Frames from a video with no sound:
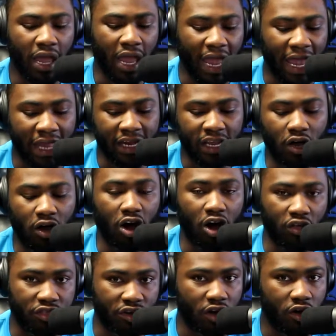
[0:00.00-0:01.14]
And
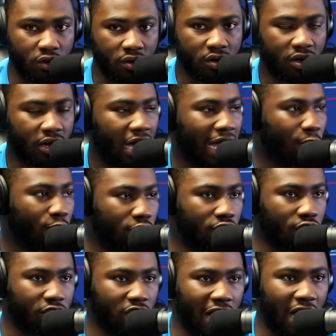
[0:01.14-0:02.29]
although
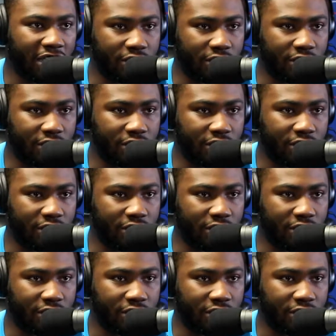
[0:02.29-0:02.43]
I